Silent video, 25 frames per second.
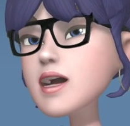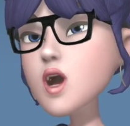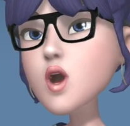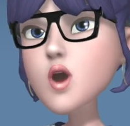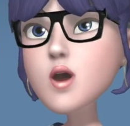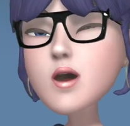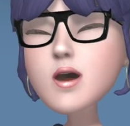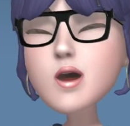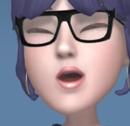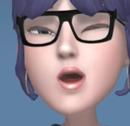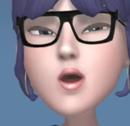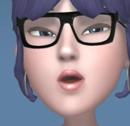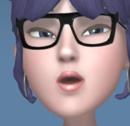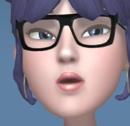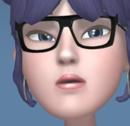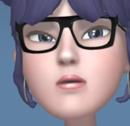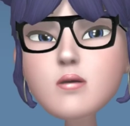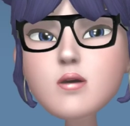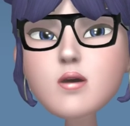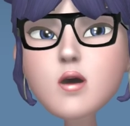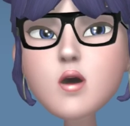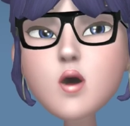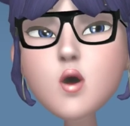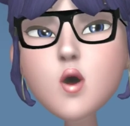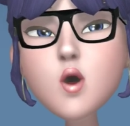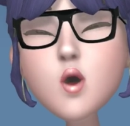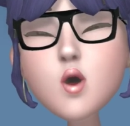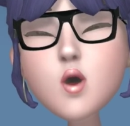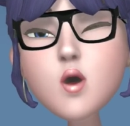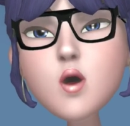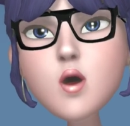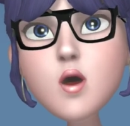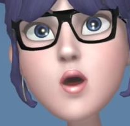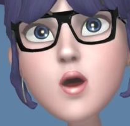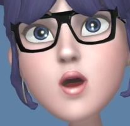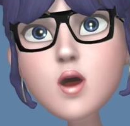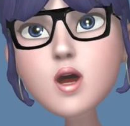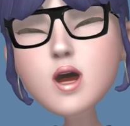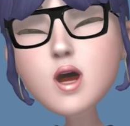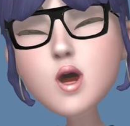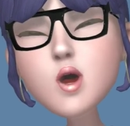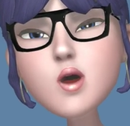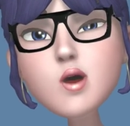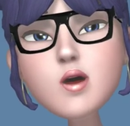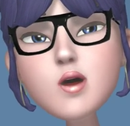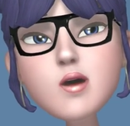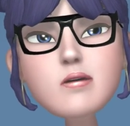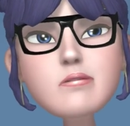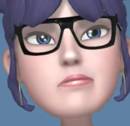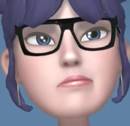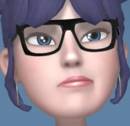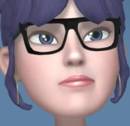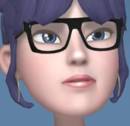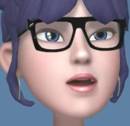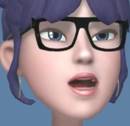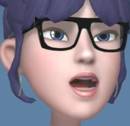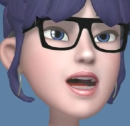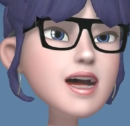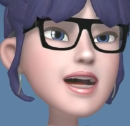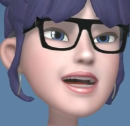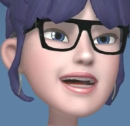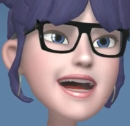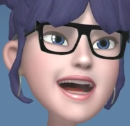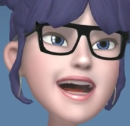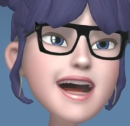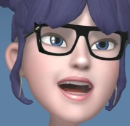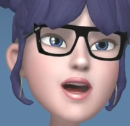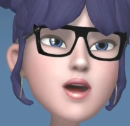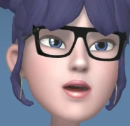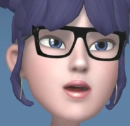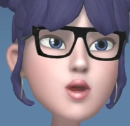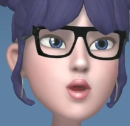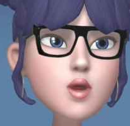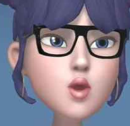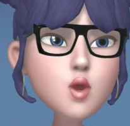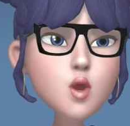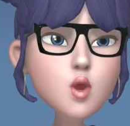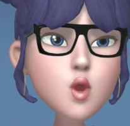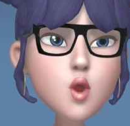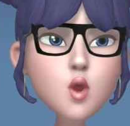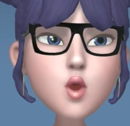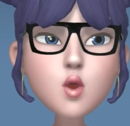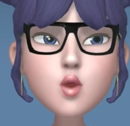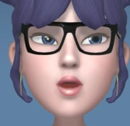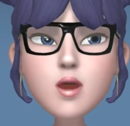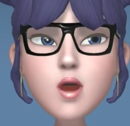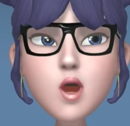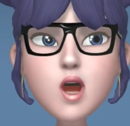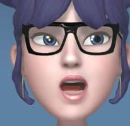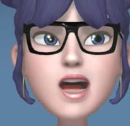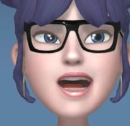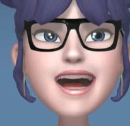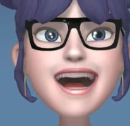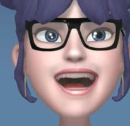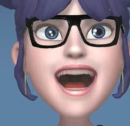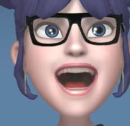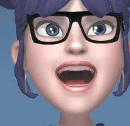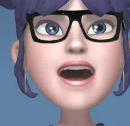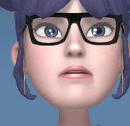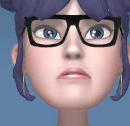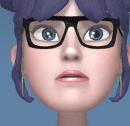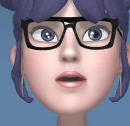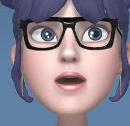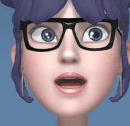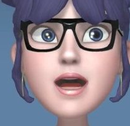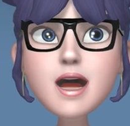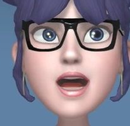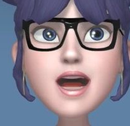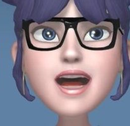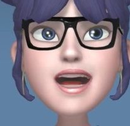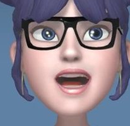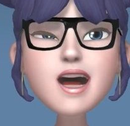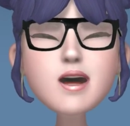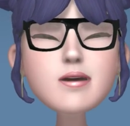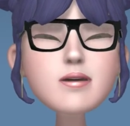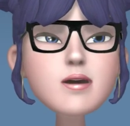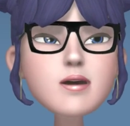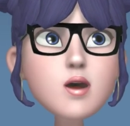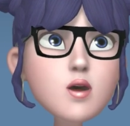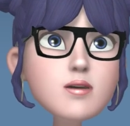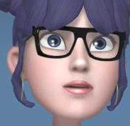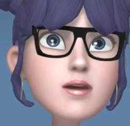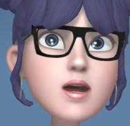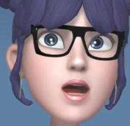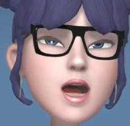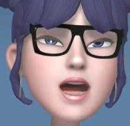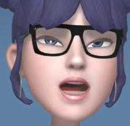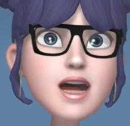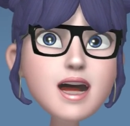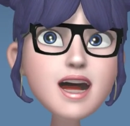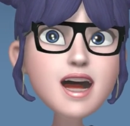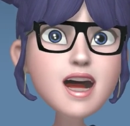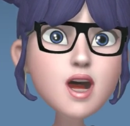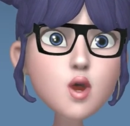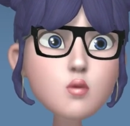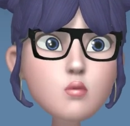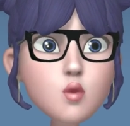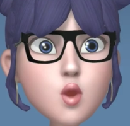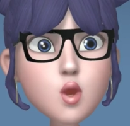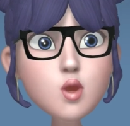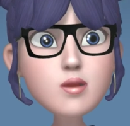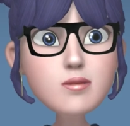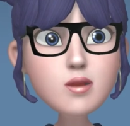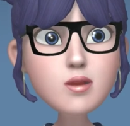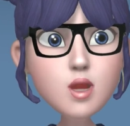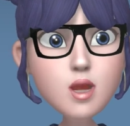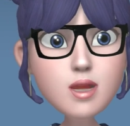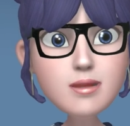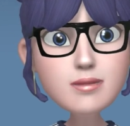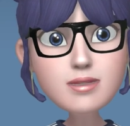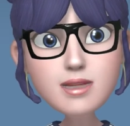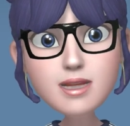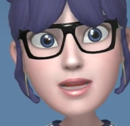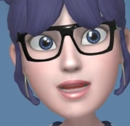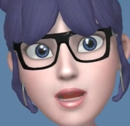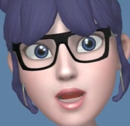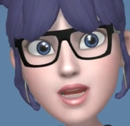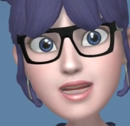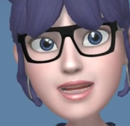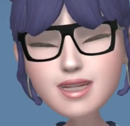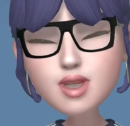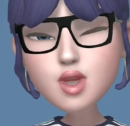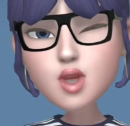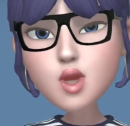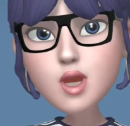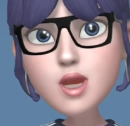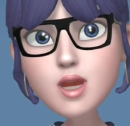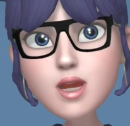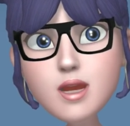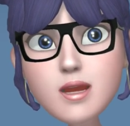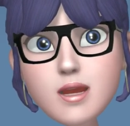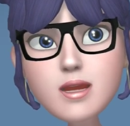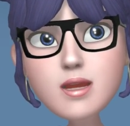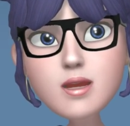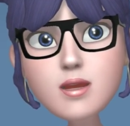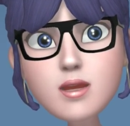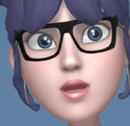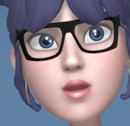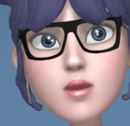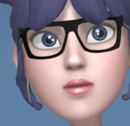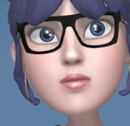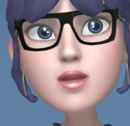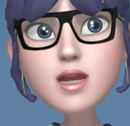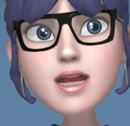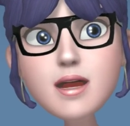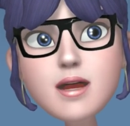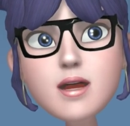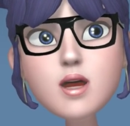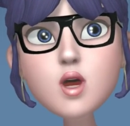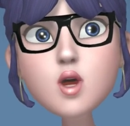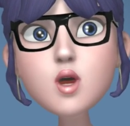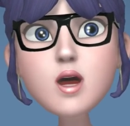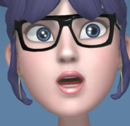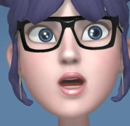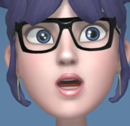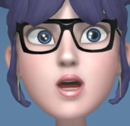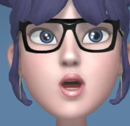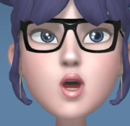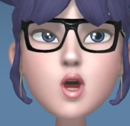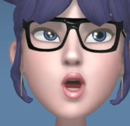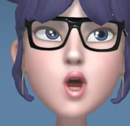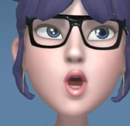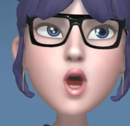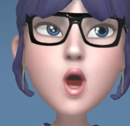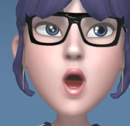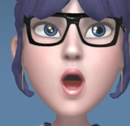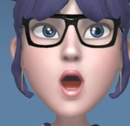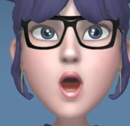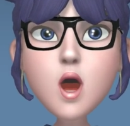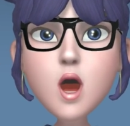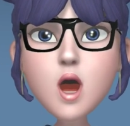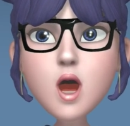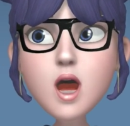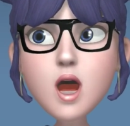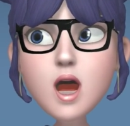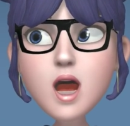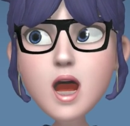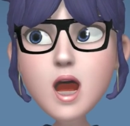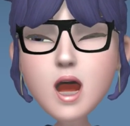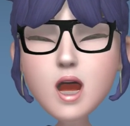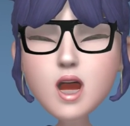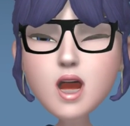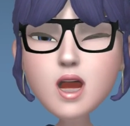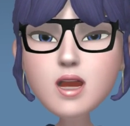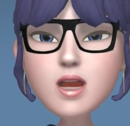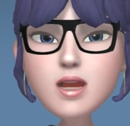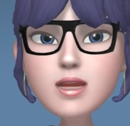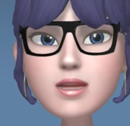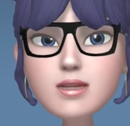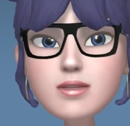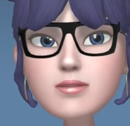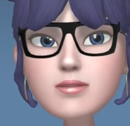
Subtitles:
June, I decided I was going to cold turkey everything, and I was going to find out what it was, because then I started to do research and